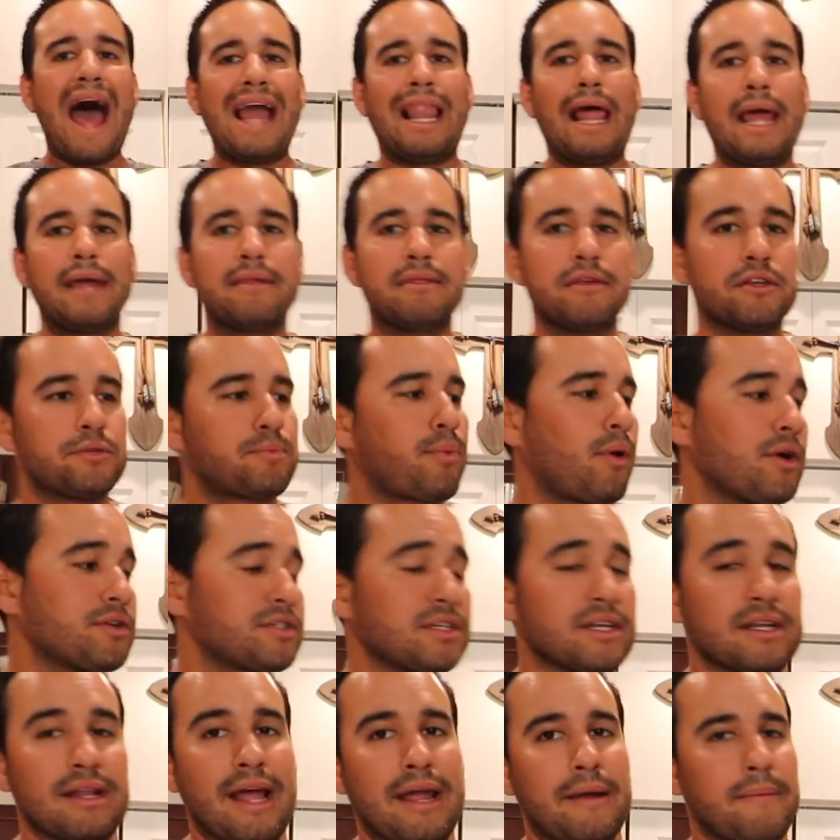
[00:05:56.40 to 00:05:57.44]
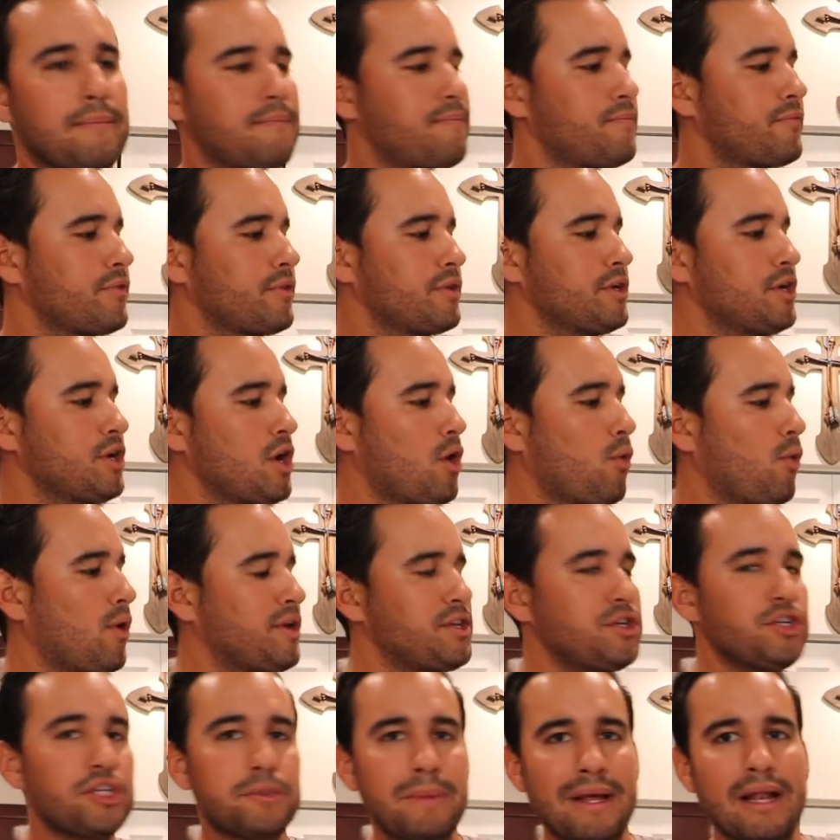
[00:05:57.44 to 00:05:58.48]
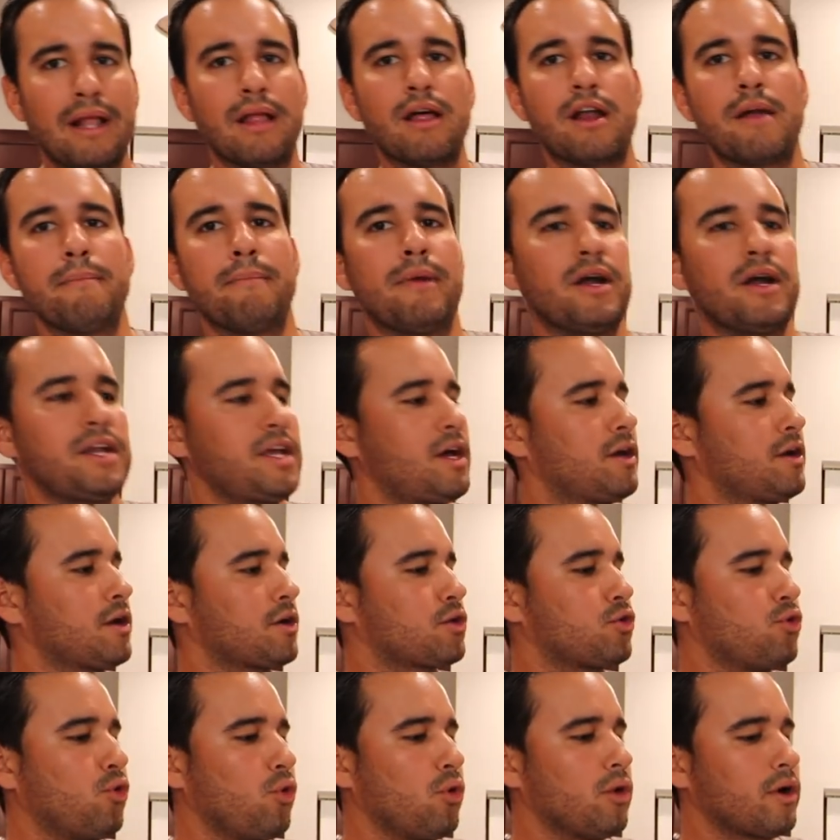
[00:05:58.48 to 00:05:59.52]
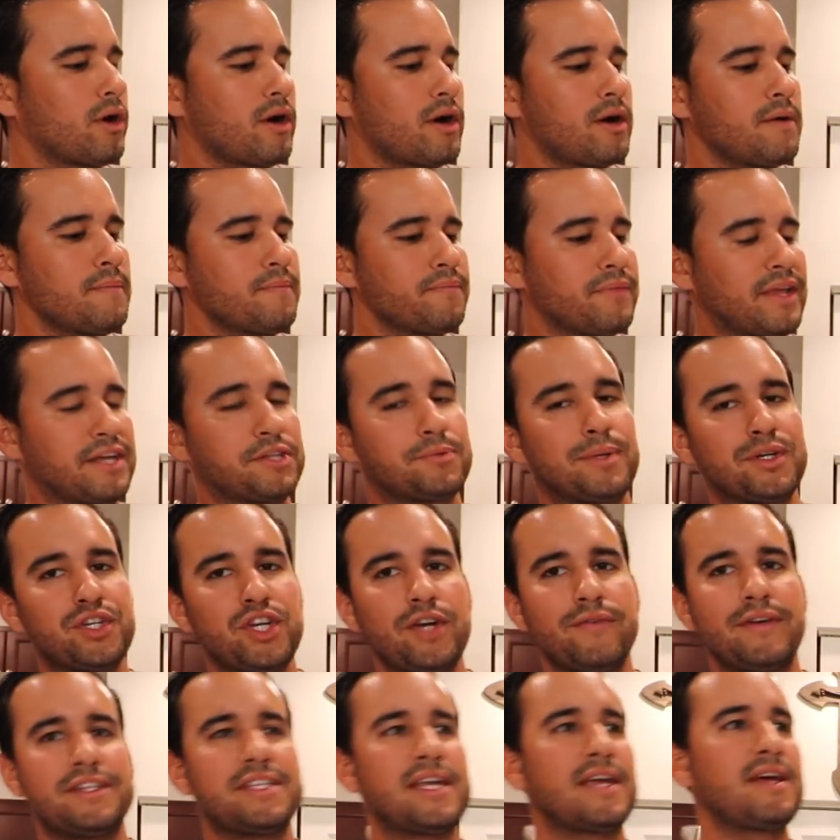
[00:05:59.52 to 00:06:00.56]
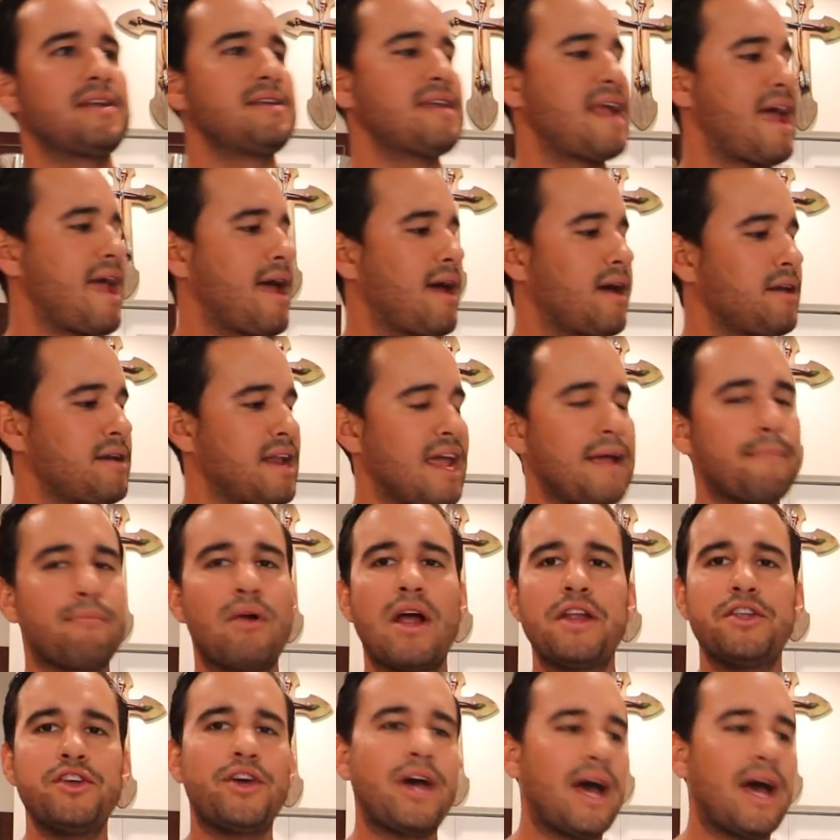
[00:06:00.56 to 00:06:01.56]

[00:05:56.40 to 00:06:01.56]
I like this personally. Like you know, when you spend a lot of money on a cooler, especially if it's like a, na a name brand, you